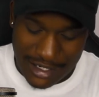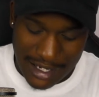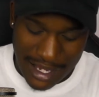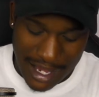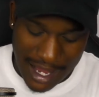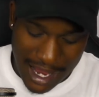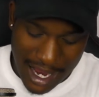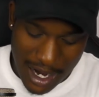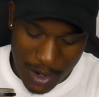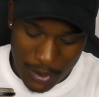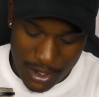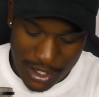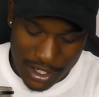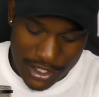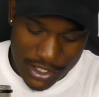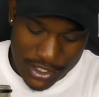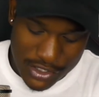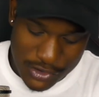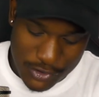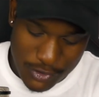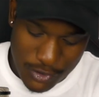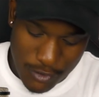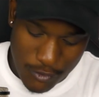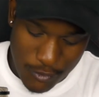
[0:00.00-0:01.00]
how
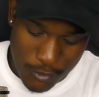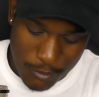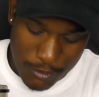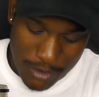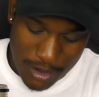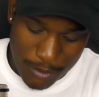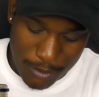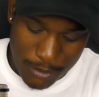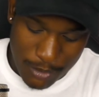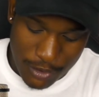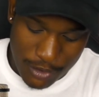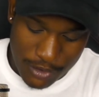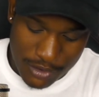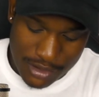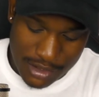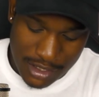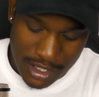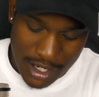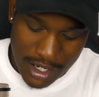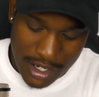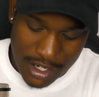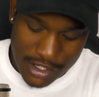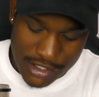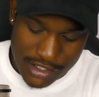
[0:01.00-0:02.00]
history remembers
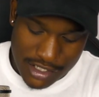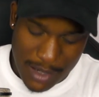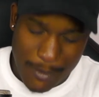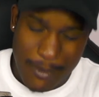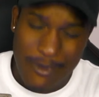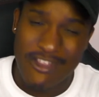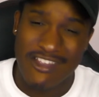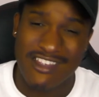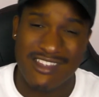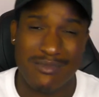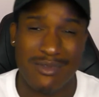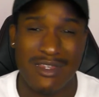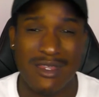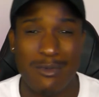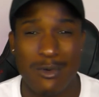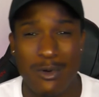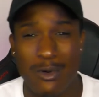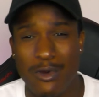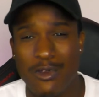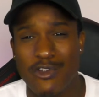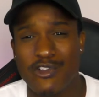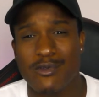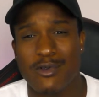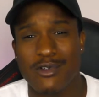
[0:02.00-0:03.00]
some of these people
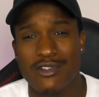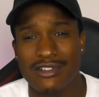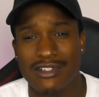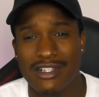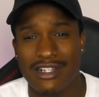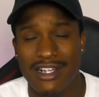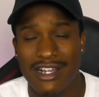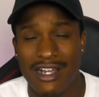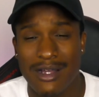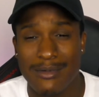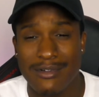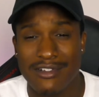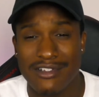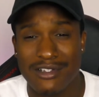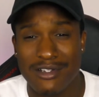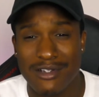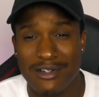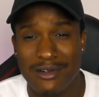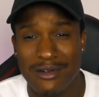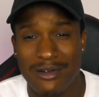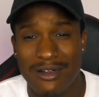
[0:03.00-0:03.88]
we were supposed to look up to.